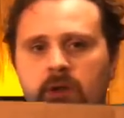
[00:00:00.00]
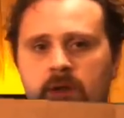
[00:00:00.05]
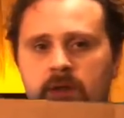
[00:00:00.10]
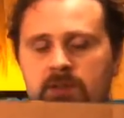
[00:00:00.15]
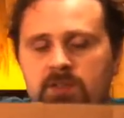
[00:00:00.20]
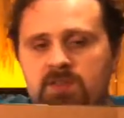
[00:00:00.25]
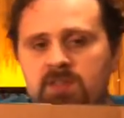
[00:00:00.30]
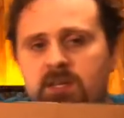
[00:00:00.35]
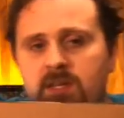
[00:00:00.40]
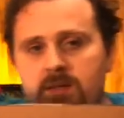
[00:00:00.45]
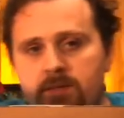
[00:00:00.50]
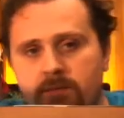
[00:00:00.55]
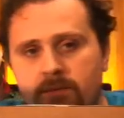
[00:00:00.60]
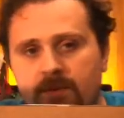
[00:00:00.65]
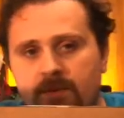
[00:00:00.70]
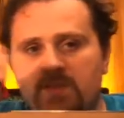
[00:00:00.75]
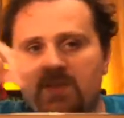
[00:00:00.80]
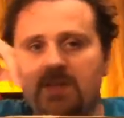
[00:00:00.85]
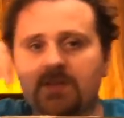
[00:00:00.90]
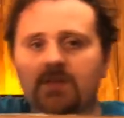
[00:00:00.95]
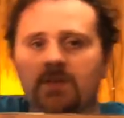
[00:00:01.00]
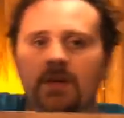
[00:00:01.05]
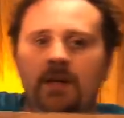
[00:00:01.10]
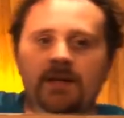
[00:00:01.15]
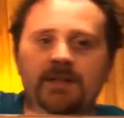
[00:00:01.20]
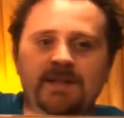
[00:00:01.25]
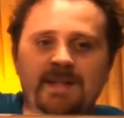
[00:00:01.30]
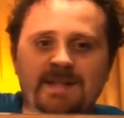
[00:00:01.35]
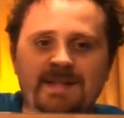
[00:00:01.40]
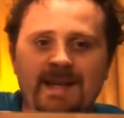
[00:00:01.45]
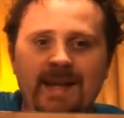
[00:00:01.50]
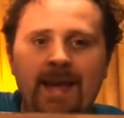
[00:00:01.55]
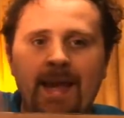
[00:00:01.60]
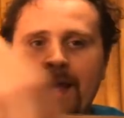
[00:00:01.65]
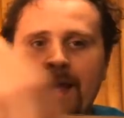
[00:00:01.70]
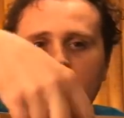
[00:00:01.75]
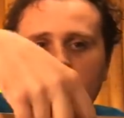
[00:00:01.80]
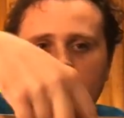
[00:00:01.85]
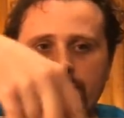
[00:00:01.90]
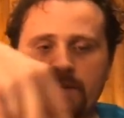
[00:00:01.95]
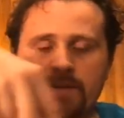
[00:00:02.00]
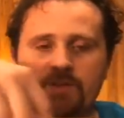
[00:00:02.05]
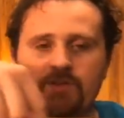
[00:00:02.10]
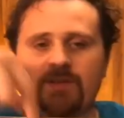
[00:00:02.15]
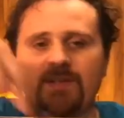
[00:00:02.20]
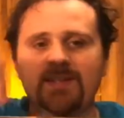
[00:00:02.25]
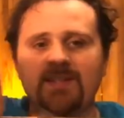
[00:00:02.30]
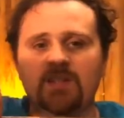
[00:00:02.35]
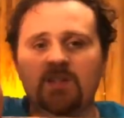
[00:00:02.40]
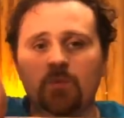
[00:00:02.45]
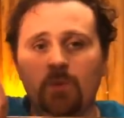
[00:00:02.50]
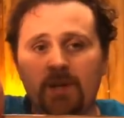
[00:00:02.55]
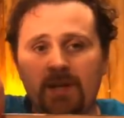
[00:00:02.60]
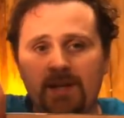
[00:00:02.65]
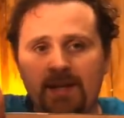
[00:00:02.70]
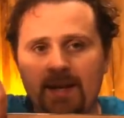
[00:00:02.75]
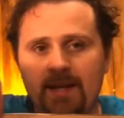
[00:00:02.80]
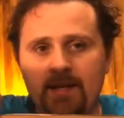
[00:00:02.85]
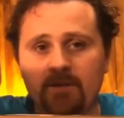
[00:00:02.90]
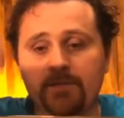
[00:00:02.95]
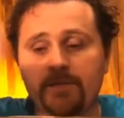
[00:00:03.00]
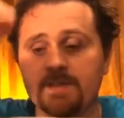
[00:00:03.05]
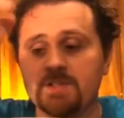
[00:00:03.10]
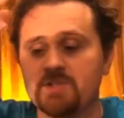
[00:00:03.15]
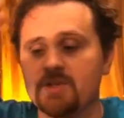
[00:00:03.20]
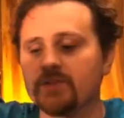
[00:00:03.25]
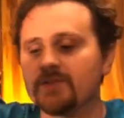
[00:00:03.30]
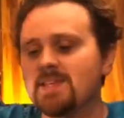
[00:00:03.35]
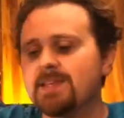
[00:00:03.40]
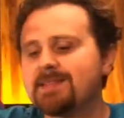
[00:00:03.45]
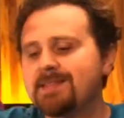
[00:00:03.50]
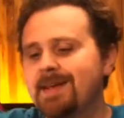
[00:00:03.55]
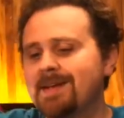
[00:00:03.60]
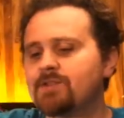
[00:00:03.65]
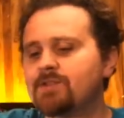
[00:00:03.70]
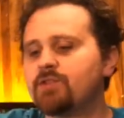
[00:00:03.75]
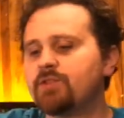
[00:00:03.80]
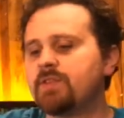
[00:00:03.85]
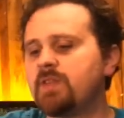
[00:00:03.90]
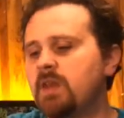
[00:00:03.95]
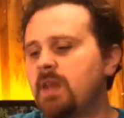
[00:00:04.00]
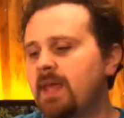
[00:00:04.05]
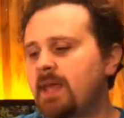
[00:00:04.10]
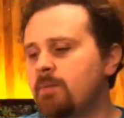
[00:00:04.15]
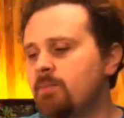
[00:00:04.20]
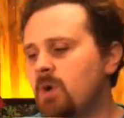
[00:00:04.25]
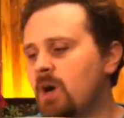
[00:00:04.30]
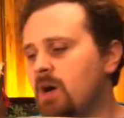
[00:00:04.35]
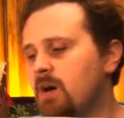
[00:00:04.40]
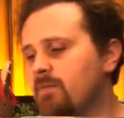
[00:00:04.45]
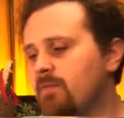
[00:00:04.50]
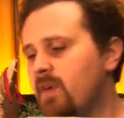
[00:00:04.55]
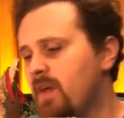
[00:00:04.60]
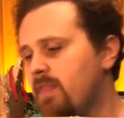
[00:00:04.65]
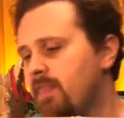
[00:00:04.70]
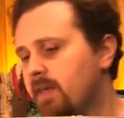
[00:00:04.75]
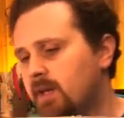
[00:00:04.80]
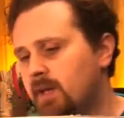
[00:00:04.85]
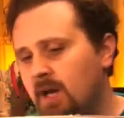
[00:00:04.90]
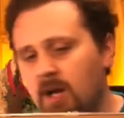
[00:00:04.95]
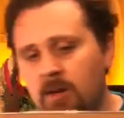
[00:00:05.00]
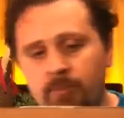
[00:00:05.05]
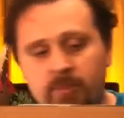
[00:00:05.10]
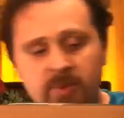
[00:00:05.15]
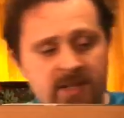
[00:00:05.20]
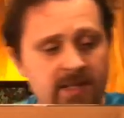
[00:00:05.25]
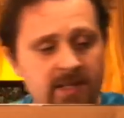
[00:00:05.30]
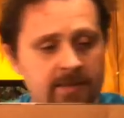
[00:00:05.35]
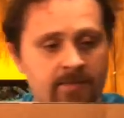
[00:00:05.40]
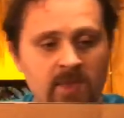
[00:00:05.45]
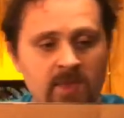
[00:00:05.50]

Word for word: See, it says, it says Candlefish. This is what a candlefish is. It's actually the name of the company.